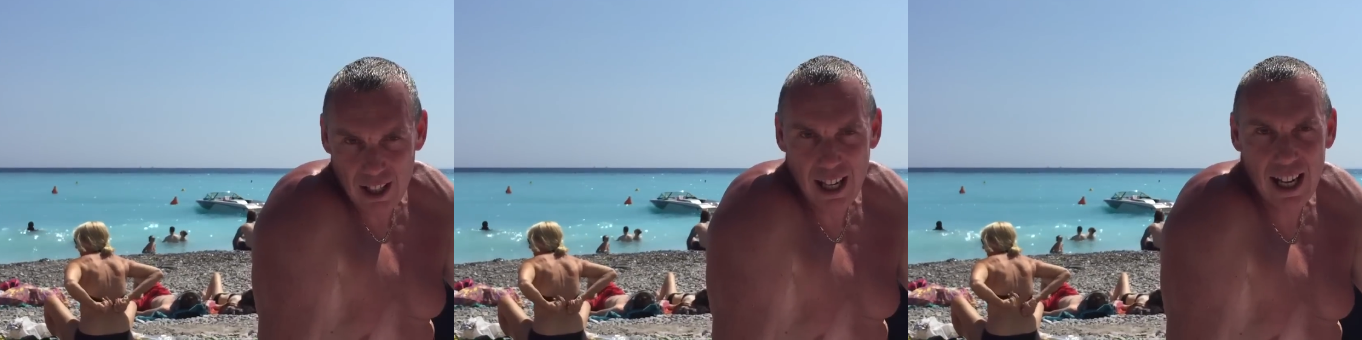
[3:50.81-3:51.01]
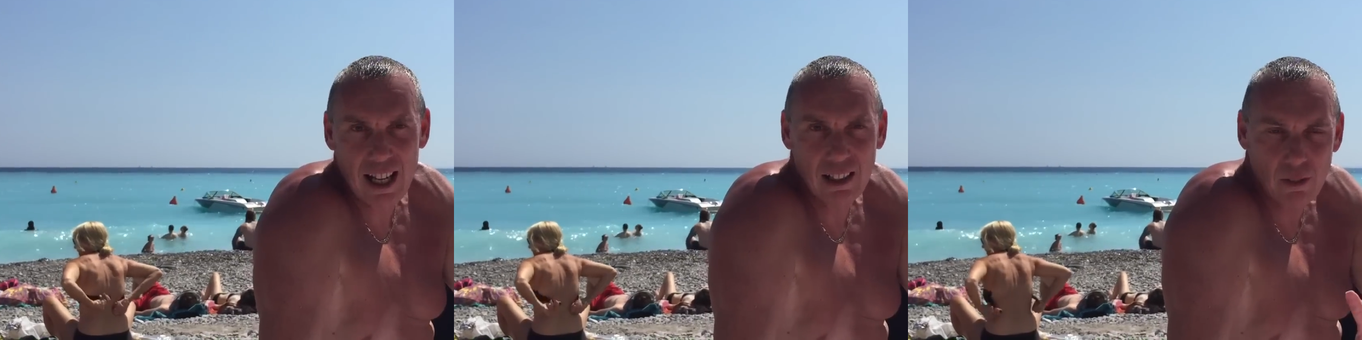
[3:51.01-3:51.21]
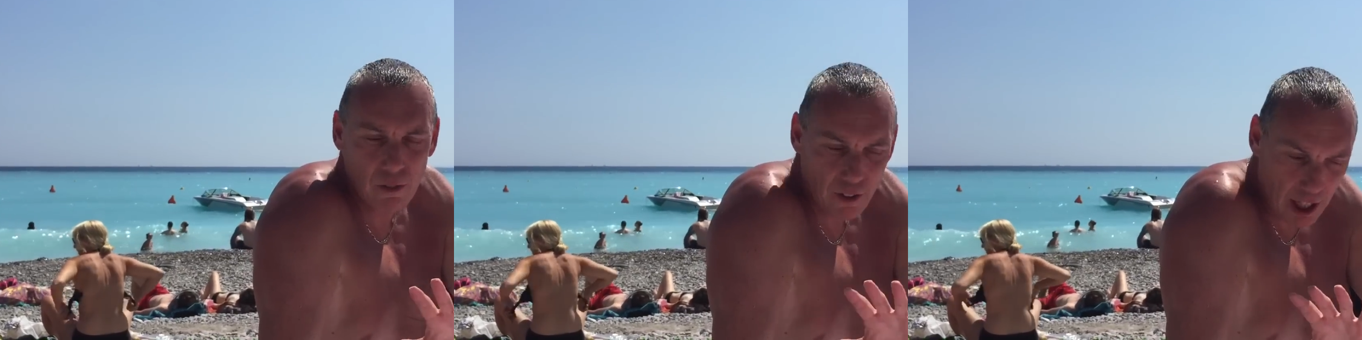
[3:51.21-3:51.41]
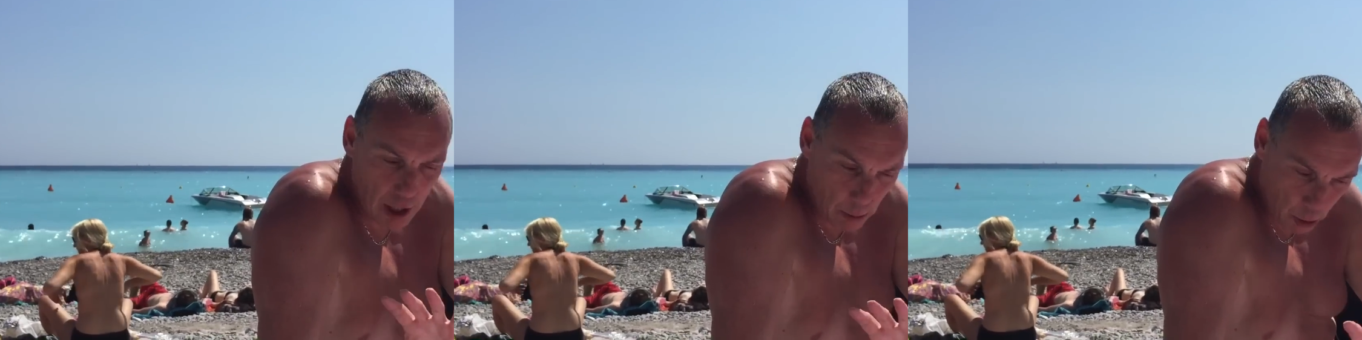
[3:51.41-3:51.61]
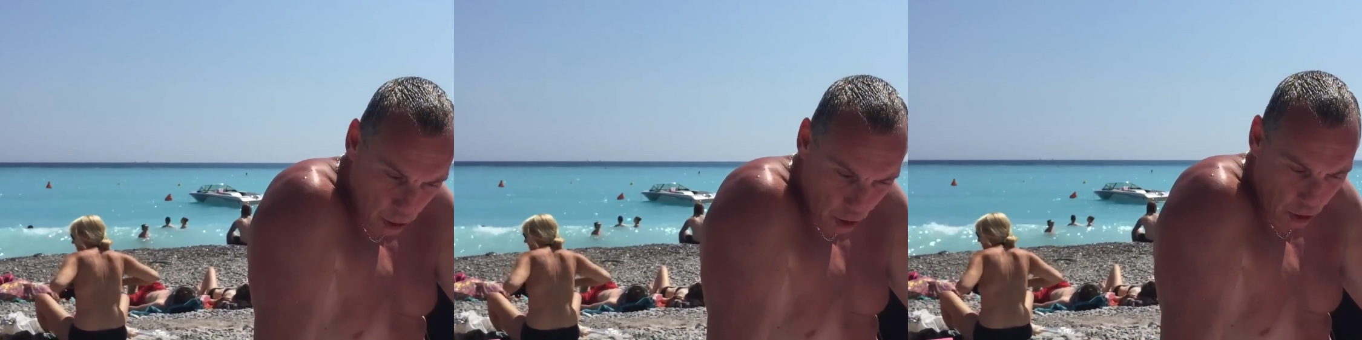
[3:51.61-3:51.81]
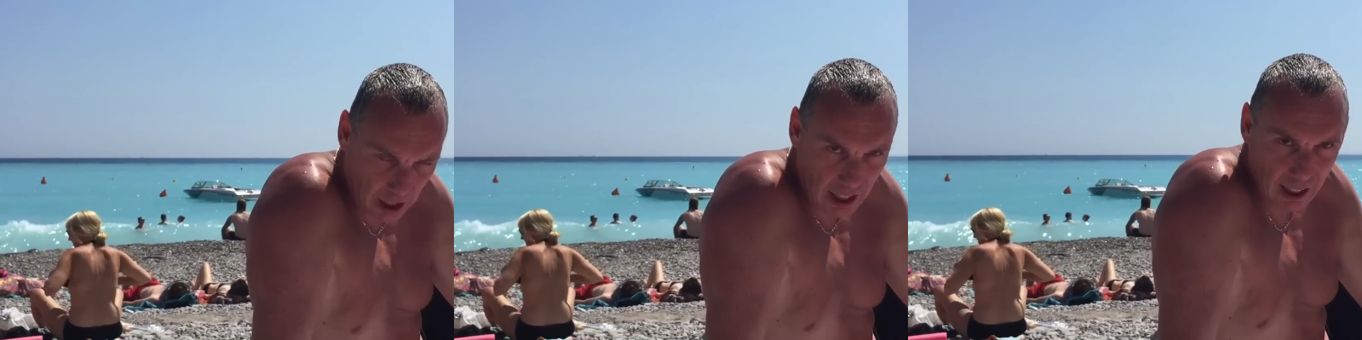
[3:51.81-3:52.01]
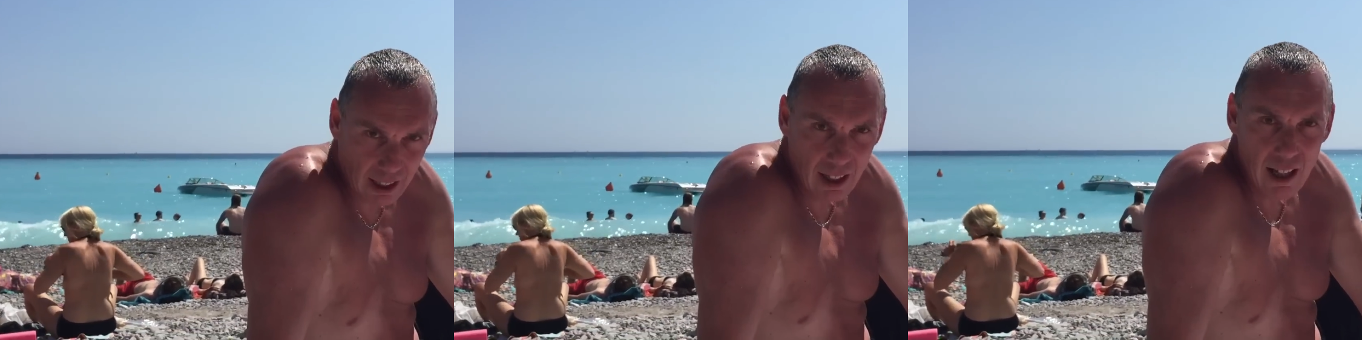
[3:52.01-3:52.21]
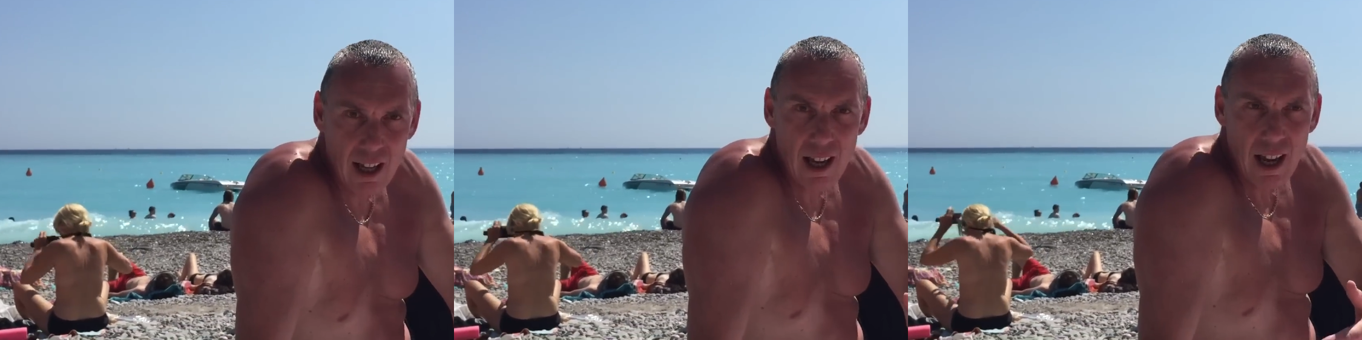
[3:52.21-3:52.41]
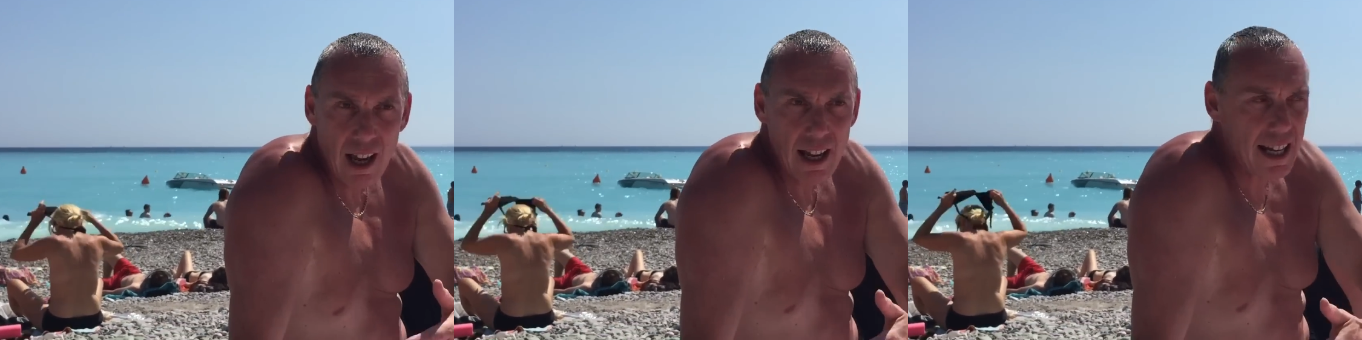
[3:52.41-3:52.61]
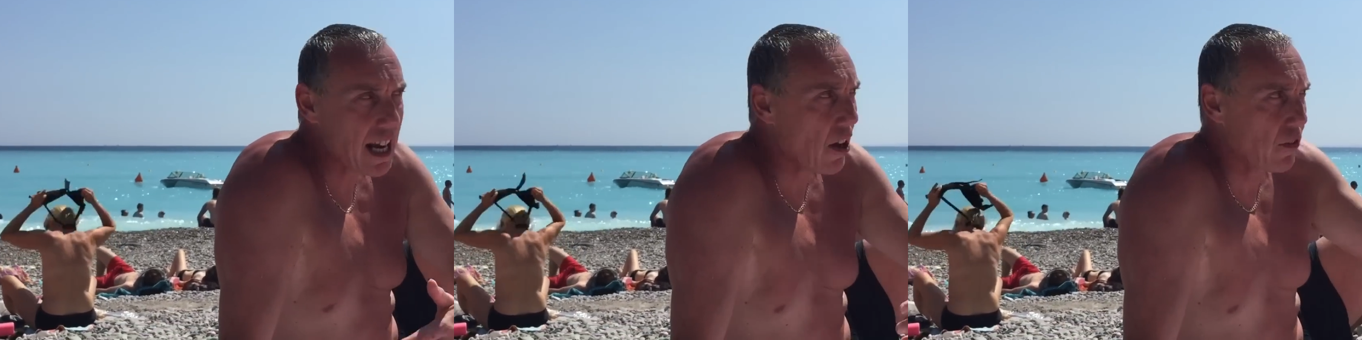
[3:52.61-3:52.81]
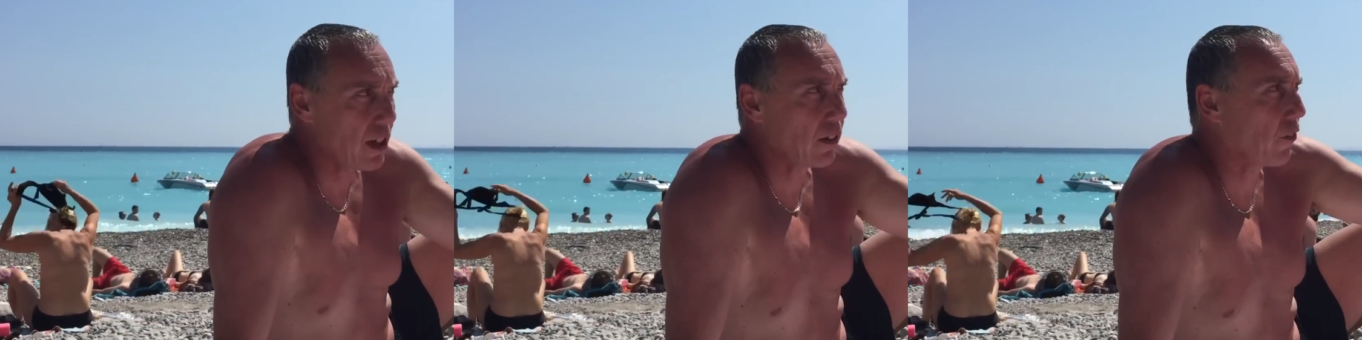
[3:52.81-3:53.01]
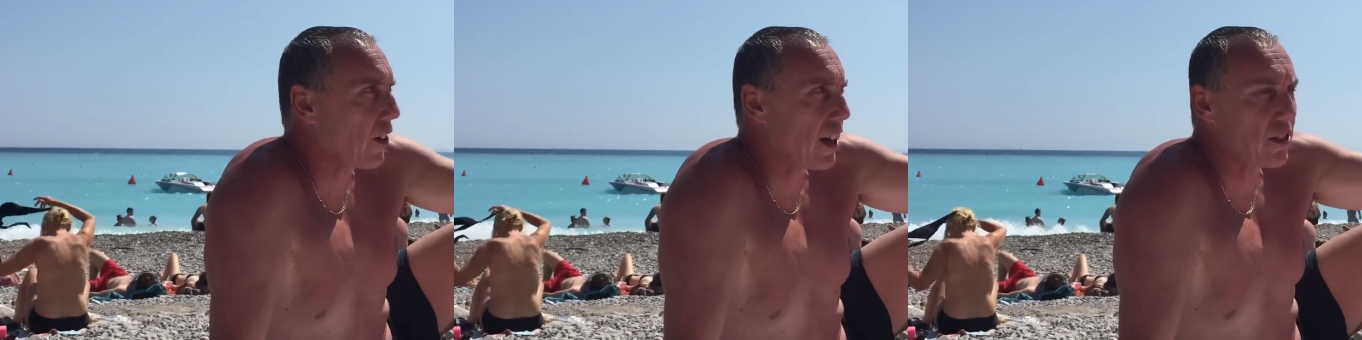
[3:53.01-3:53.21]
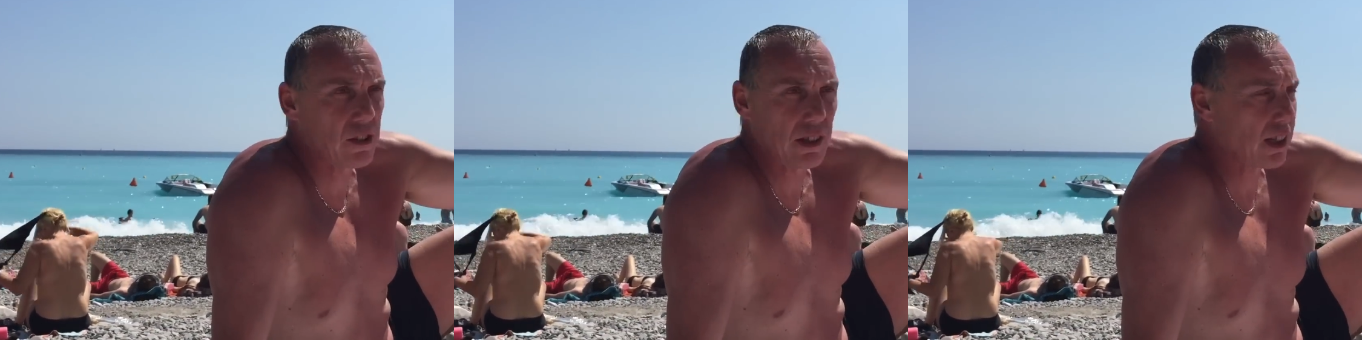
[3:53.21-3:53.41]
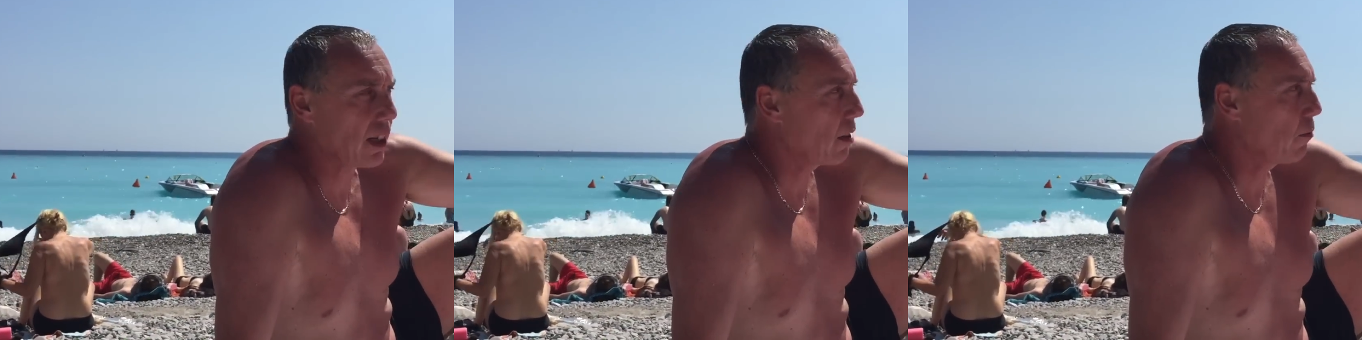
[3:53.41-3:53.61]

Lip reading: The England fans were shocking. Now the England fans,